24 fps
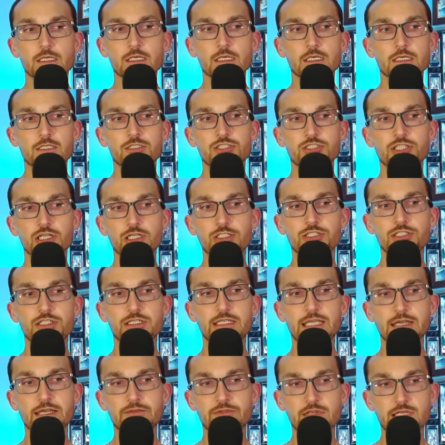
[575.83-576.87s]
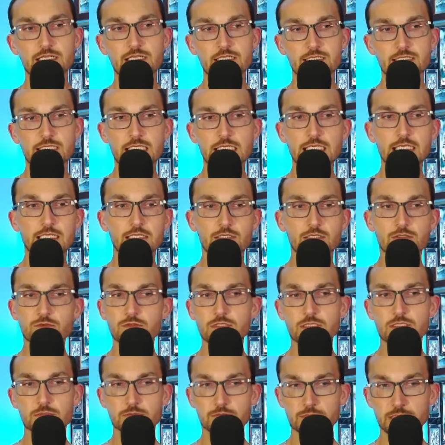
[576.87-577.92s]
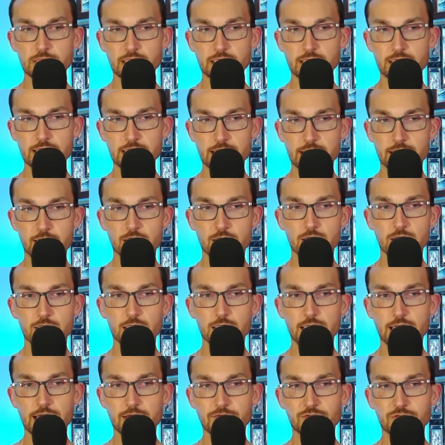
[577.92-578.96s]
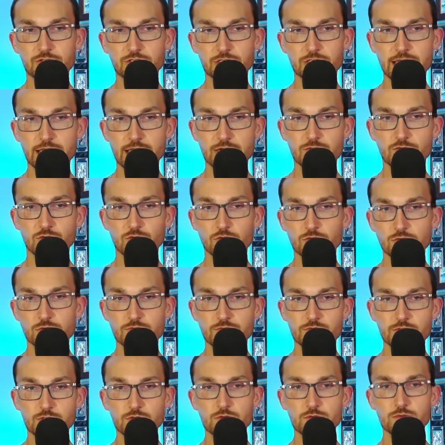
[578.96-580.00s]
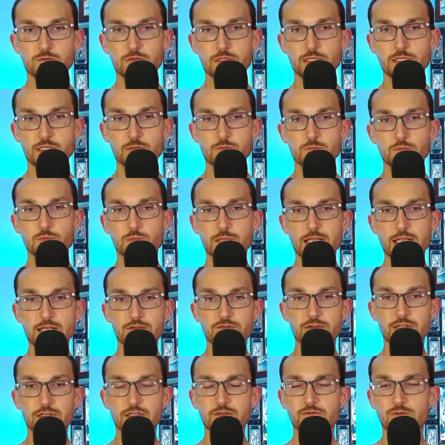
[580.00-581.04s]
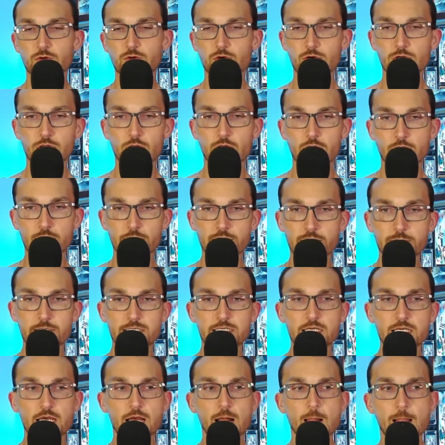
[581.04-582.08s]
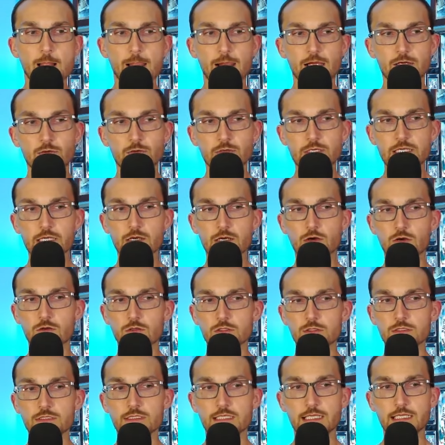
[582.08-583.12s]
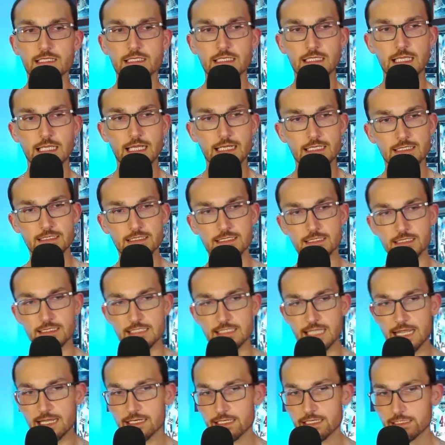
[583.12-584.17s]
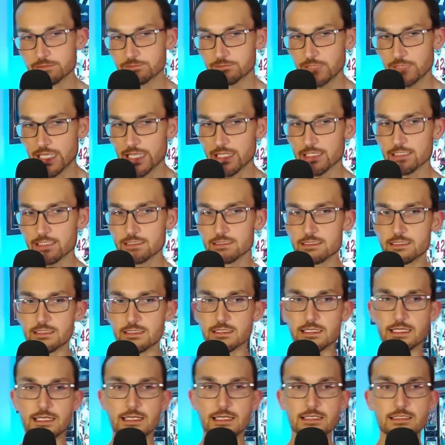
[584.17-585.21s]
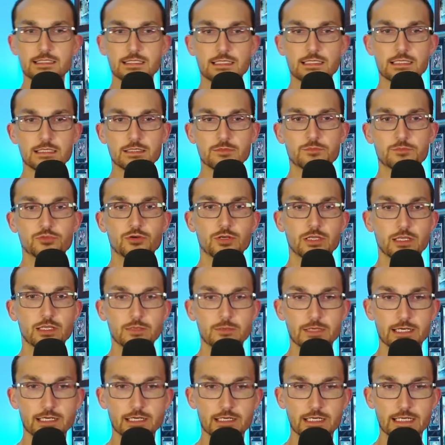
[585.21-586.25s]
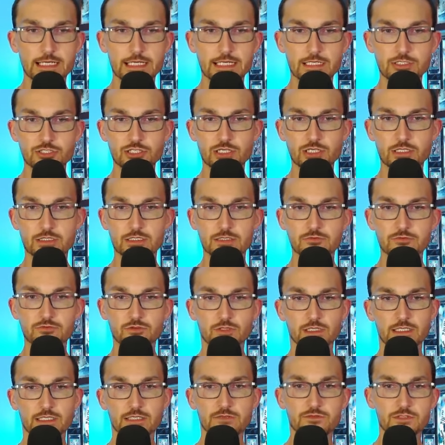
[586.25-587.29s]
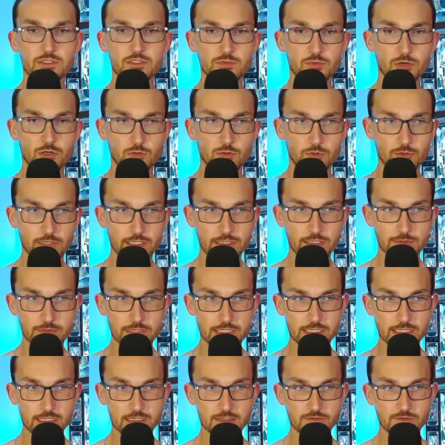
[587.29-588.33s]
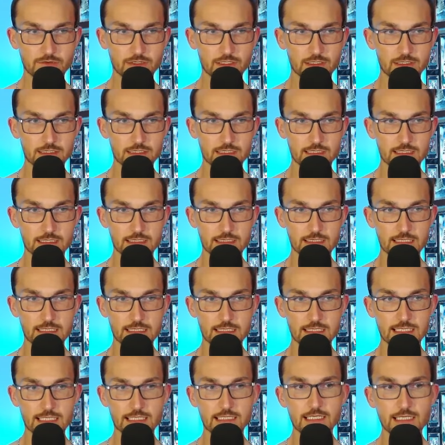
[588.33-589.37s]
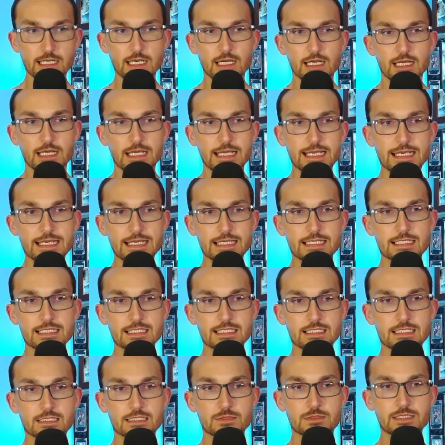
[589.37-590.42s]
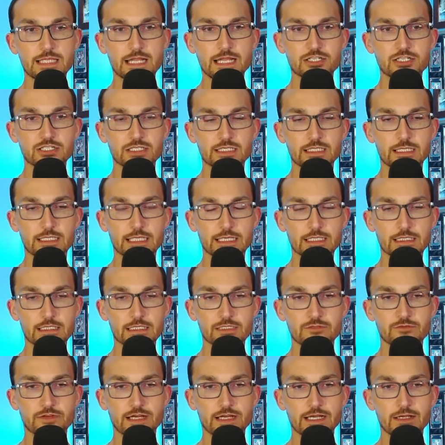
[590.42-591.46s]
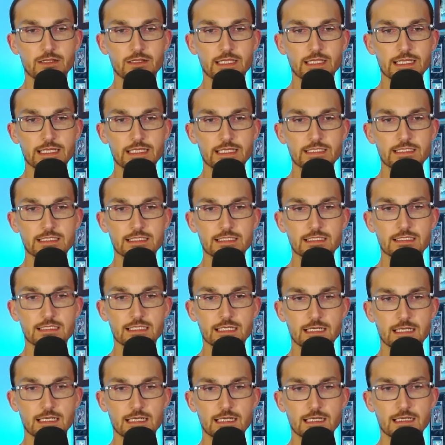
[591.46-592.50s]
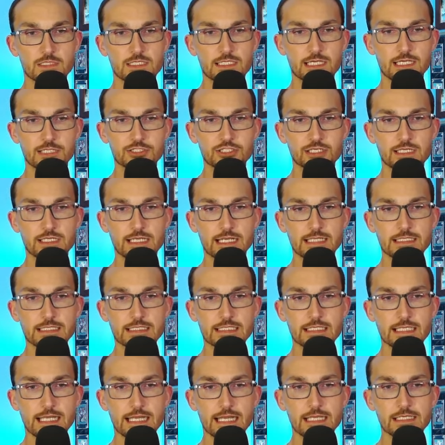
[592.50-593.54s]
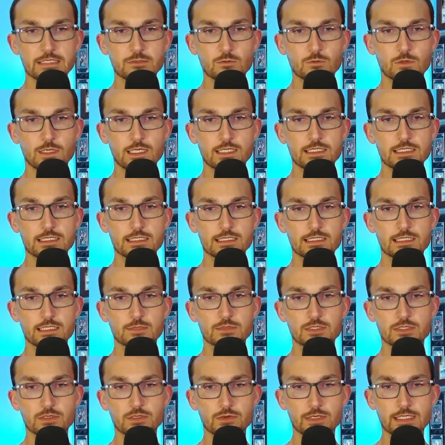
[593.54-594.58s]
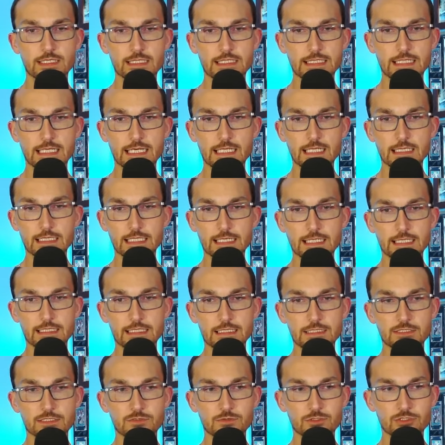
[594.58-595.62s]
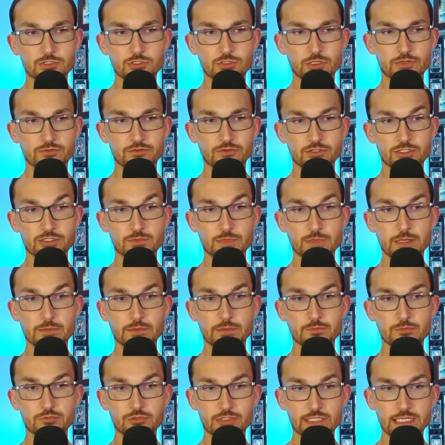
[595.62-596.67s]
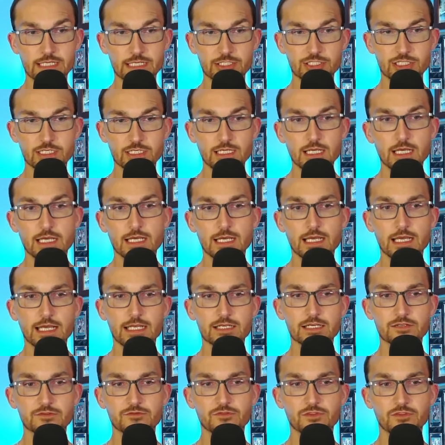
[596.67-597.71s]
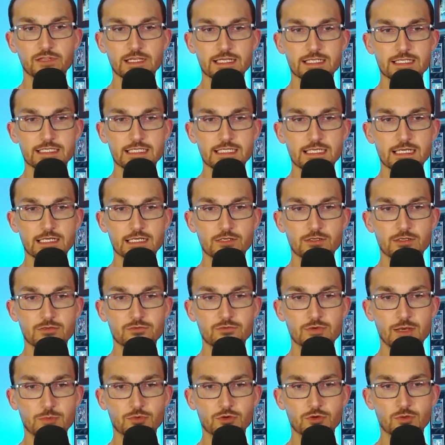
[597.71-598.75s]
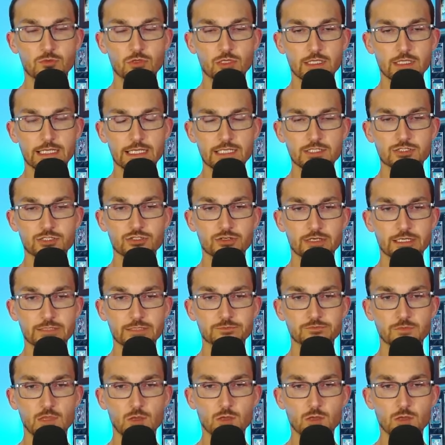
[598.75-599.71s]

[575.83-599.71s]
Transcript: Judge Kevin C. Newsom detailed, after careful review and with the benefit of oral argument, we hold that the alliance is standing and that the preliminary injunctive relief is appropriate because the Fearless's consent is substantially likely to violates Section 1981 is subsequently unlikely to enjoy First Amendment protection and inflicts irreparable injury.